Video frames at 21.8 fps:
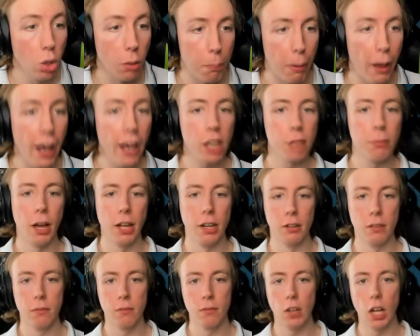Oh, the
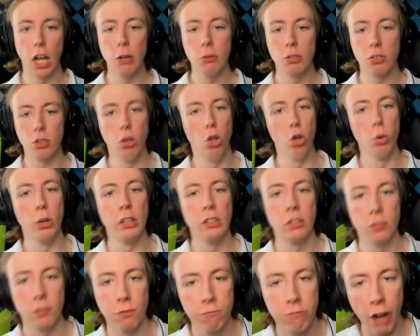Pac-Man. I was
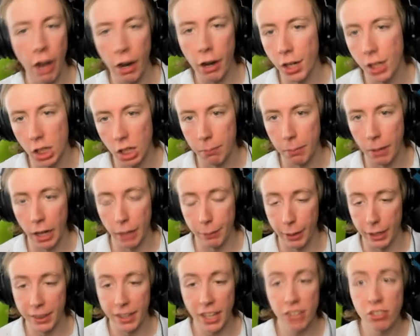always very good at
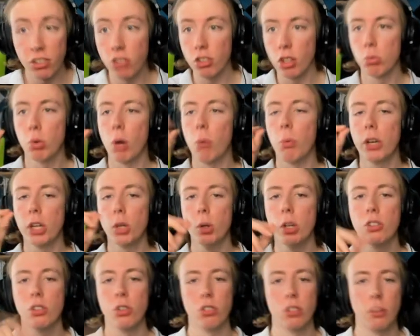Pac-Man. This is the one we
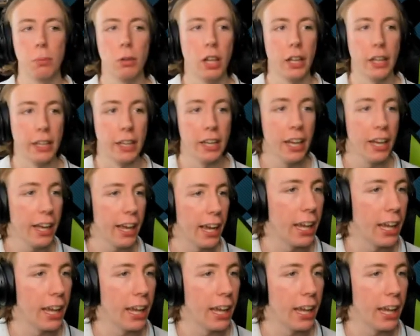always used to play.